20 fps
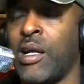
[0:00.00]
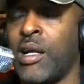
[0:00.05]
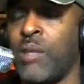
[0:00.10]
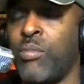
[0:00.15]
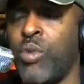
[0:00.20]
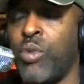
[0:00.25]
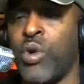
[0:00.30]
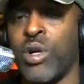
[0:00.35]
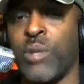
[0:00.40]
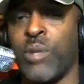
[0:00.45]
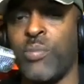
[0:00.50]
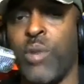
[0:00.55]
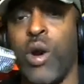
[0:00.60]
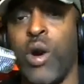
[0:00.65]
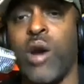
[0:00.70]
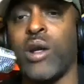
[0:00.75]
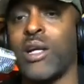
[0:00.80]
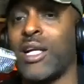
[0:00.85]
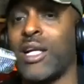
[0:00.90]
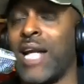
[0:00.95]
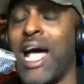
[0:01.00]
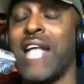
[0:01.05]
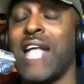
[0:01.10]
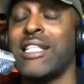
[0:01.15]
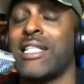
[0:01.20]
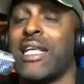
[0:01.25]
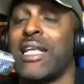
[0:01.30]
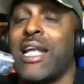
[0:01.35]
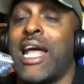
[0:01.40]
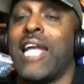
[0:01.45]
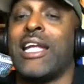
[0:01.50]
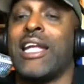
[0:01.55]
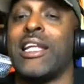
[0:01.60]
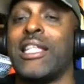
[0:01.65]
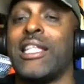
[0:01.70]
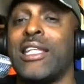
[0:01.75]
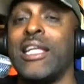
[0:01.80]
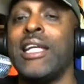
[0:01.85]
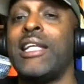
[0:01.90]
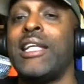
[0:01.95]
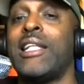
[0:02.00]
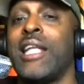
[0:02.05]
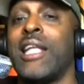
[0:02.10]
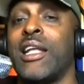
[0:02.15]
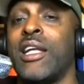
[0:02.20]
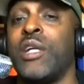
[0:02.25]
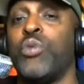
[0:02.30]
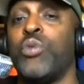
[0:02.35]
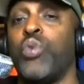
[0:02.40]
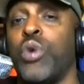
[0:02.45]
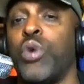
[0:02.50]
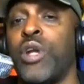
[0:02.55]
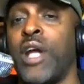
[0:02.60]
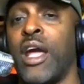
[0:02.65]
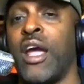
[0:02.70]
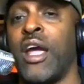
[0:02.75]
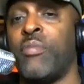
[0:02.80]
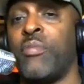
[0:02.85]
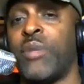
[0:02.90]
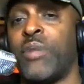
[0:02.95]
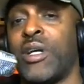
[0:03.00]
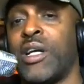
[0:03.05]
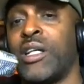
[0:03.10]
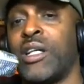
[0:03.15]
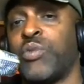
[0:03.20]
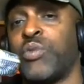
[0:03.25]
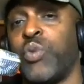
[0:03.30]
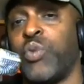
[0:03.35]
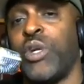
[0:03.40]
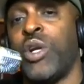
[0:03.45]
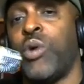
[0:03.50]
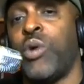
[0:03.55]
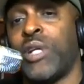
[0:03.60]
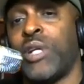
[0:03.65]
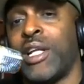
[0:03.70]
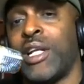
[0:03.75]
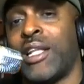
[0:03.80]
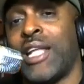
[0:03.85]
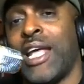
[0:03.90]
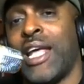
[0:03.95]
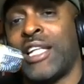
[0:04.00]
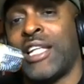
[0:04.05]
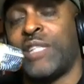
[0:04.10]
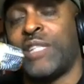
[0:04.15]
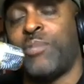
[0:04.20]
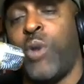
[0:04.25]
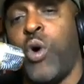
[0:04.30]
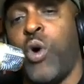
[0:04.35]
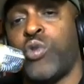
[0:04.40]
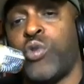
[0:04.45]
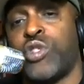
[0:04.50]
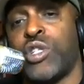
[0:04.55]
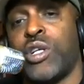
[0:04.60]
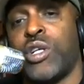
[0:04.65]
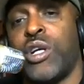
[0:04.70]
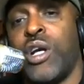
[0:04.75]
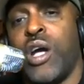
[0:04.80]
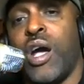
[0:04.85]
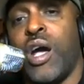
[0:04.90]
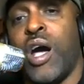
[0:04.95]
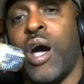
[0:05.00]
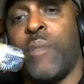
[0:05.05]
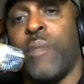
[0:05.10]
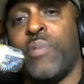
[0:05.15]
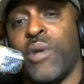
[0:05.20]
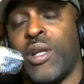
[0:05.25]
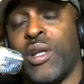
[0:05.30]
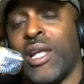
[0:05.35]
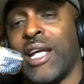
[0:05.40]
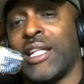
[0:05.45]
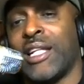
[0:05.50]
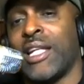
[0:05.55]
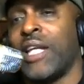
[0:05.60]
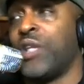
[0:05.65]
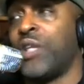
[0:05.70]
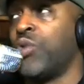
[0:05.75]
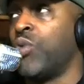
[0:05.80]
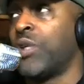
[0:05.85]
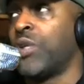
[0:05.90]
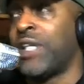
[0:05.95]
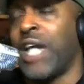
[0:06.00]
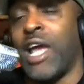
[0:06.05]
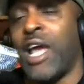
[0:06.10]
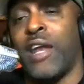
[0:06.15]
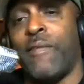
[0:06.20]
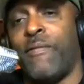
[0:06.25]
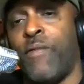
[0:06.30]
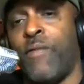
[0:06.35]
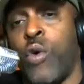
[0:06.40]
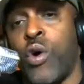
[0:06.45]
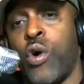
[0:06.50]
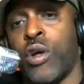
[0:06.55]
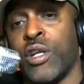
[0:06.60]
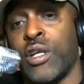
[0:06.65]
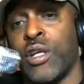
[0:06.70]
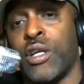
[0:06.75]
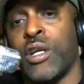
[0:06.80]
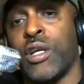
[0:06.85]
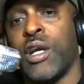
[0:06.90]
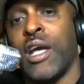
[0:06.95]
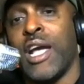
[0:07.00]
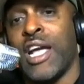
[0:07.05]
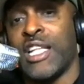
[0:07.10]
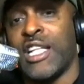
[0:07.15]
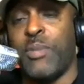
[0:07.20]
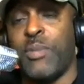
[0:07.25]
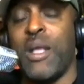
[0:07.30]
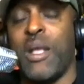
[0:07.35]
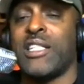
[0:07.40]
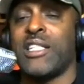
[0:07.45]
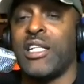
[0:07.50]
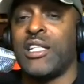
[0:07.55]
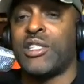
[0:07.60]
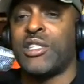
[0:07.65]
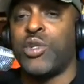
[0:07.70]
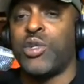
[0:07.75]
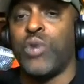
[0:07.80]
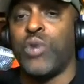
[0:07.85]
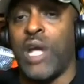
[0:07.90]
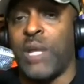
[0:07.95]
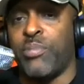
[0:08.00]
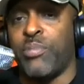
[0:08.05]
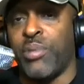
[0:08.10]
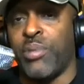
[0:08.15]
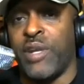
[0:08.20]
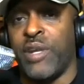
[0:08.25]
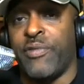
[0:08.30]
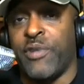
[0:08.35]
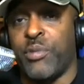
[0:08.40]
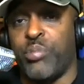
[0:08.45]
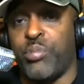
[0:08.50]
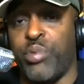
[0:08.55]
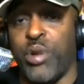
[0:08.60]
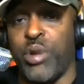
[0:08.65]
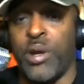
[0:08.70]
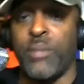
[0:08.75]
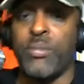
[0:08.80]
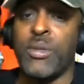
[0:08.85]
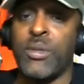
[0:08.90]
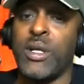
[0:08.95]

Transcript: Morgan Park? And I said I didn't think that he would have, because we don't get that exposure up here like they do in California, especially at a school like Prolific Prep.